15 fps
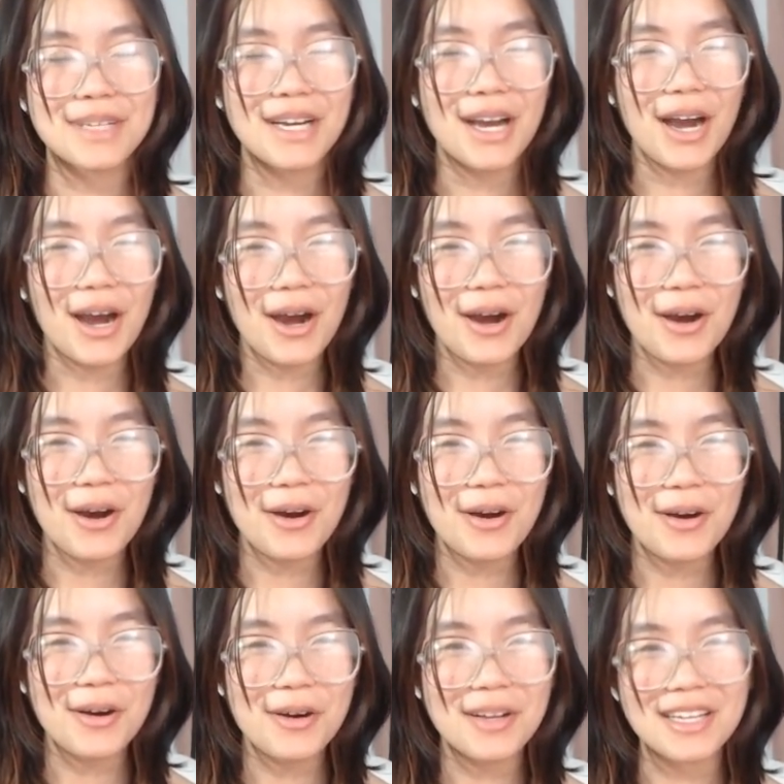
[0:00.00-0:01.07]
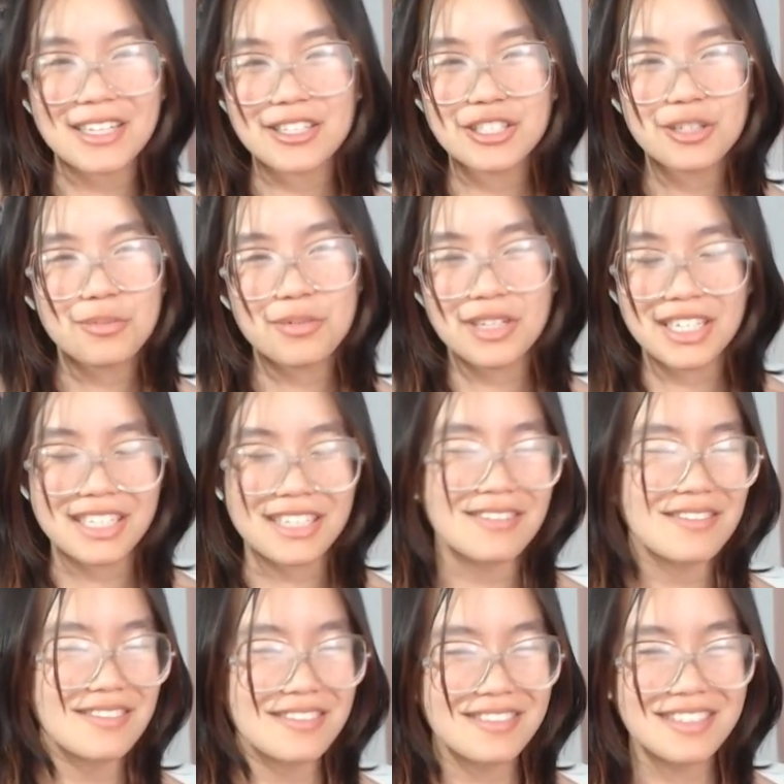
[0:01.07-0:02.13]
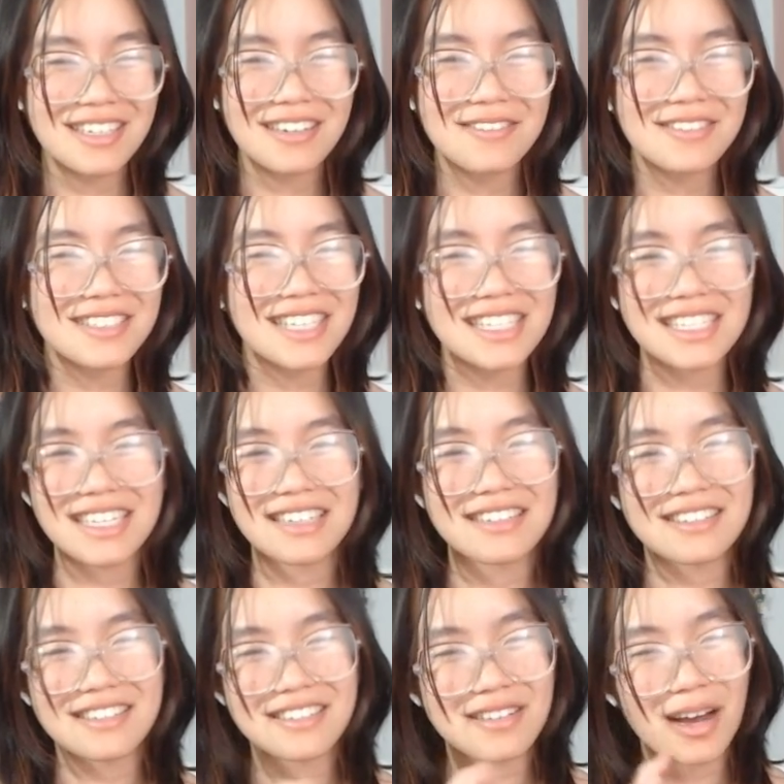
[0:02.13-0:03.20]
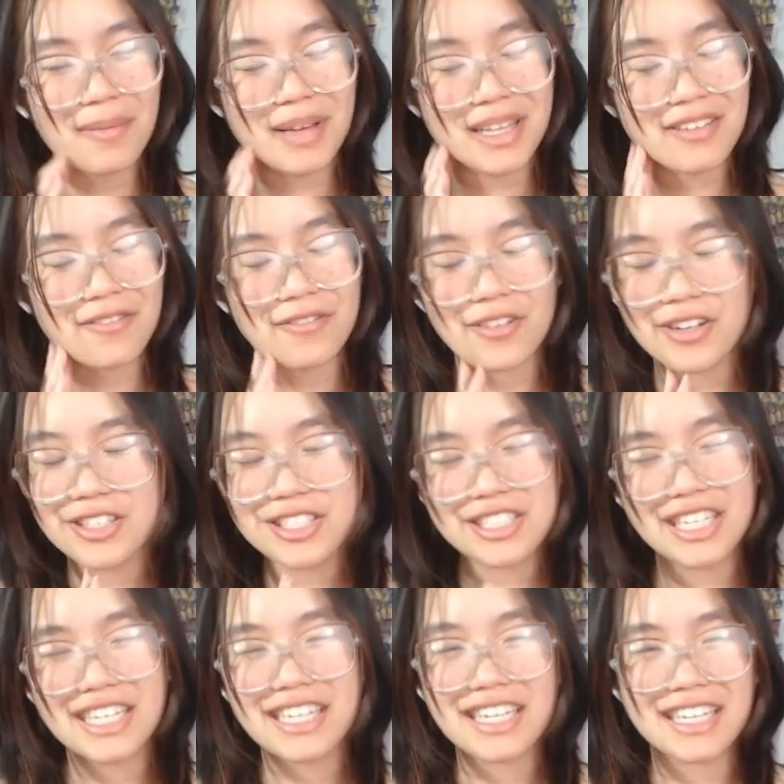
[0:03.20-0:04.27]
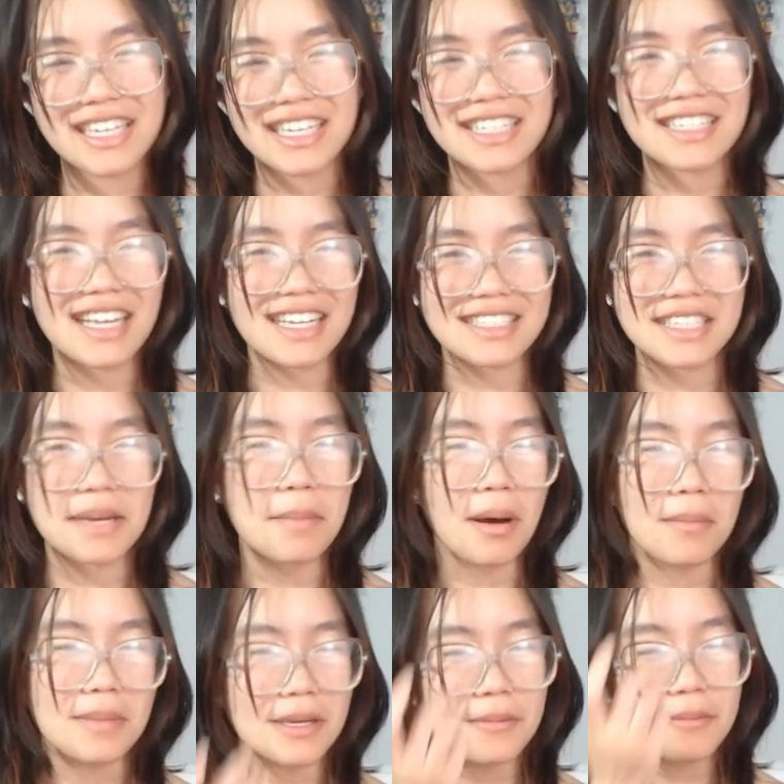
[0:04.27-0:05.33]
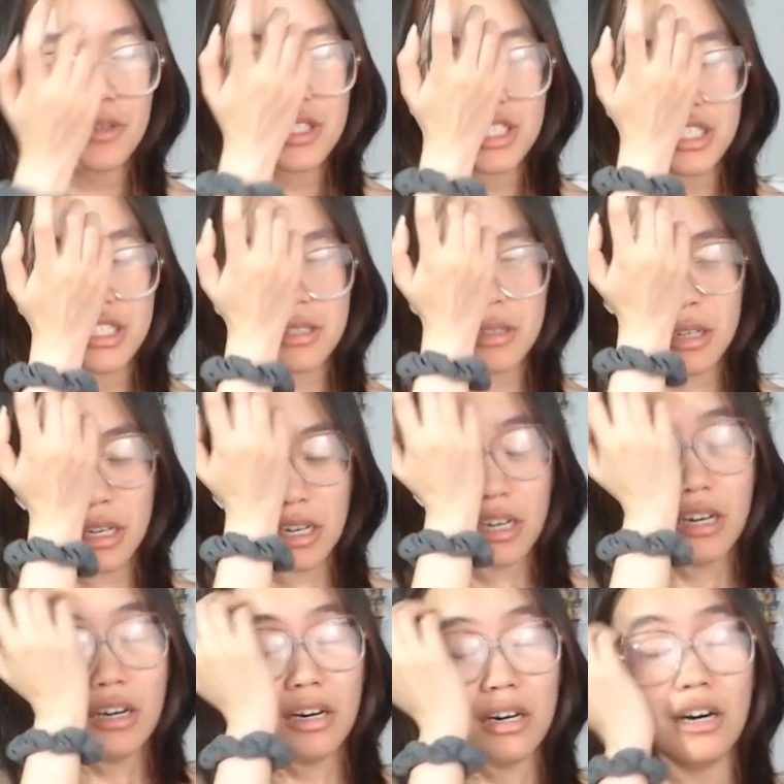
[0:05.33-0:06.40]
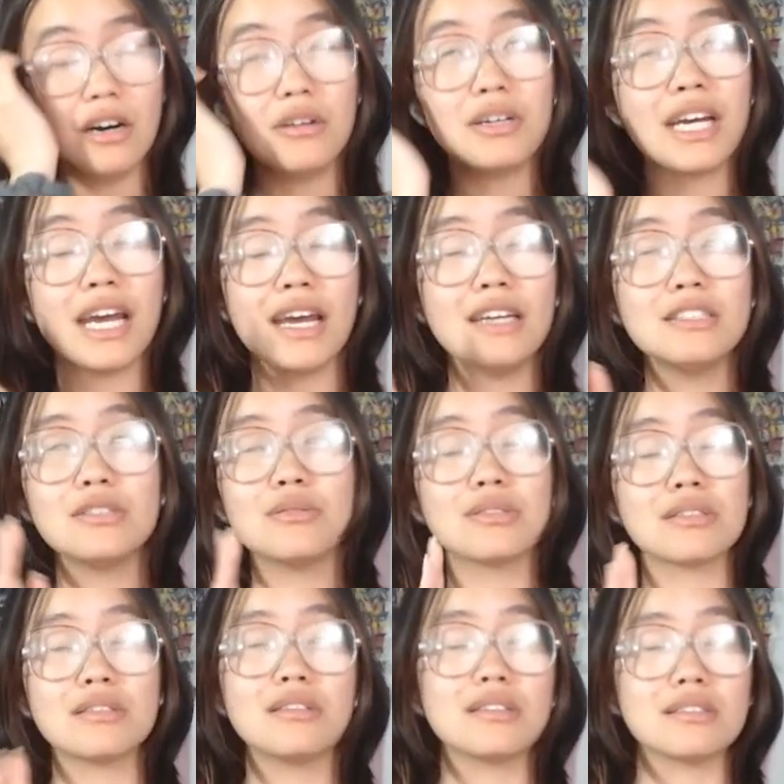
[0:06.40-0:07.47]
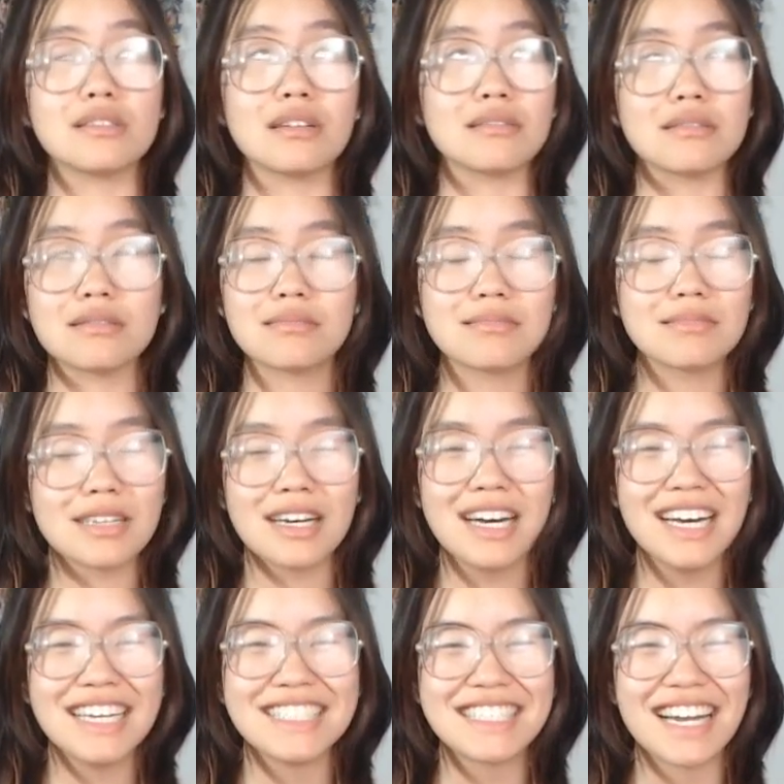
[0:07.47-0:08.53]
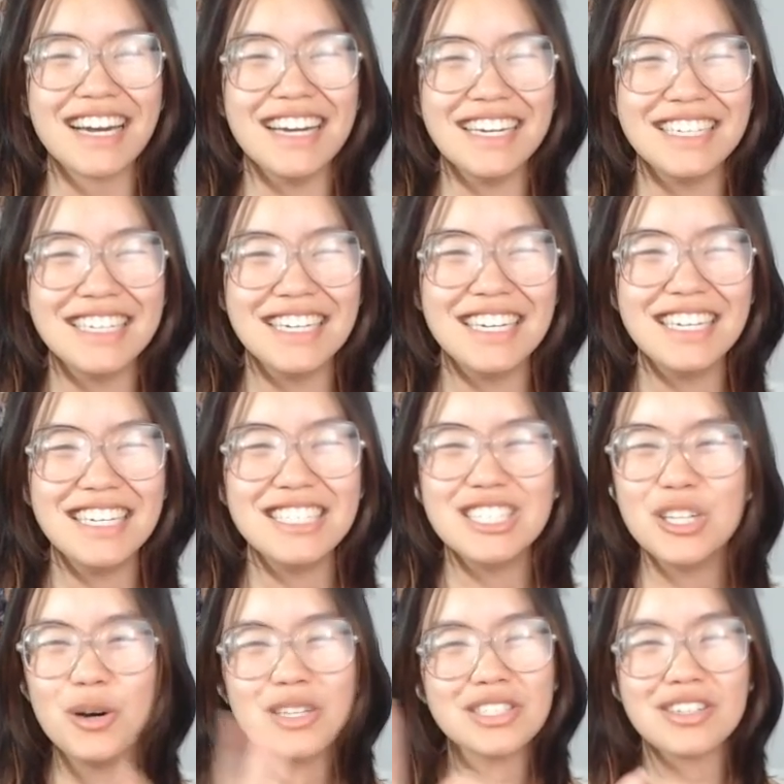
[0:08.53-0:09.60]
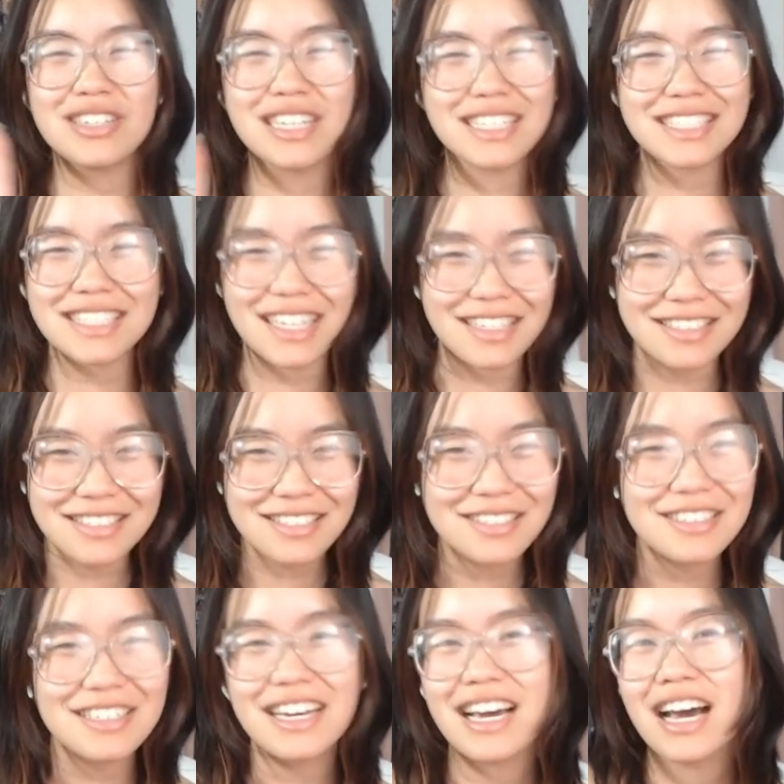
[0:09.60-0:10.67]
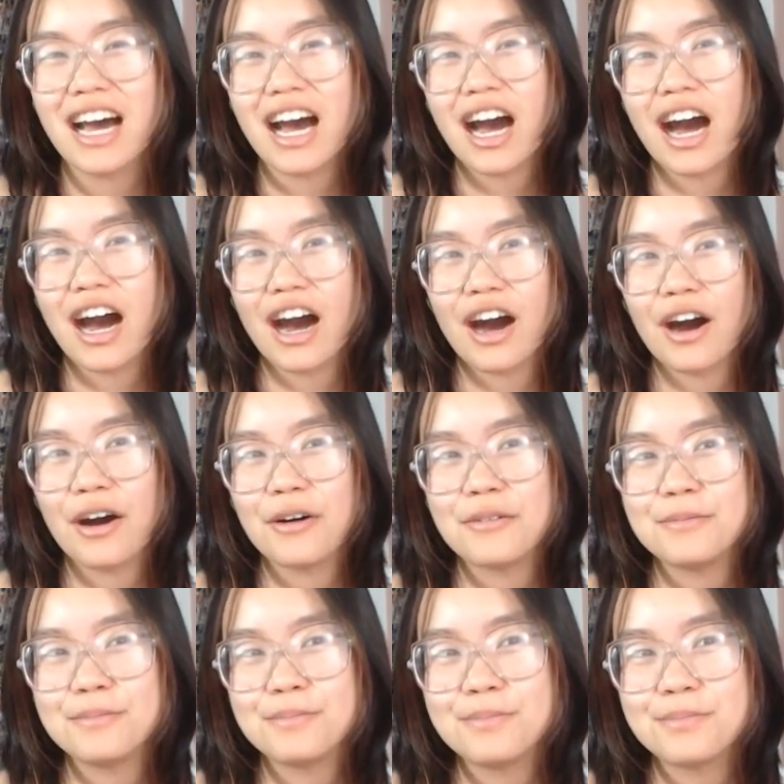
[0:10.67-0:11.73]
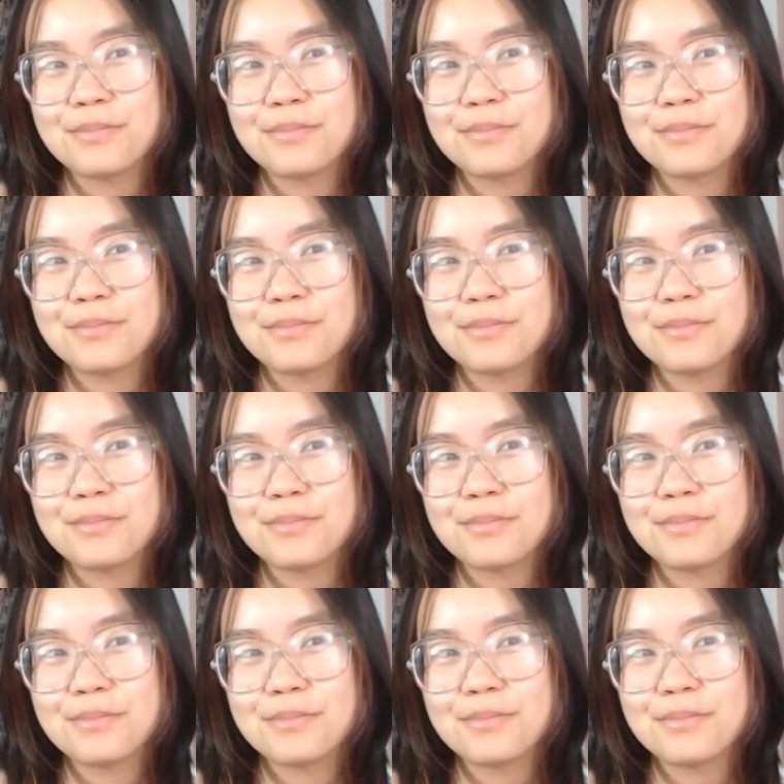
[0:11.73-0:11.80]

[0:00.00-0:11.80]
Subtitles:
oh, like you're so pretty, you know? Because that's like probably like the first thing that they can like say about me, which is okay to a certain extent. To a certain extent. I'll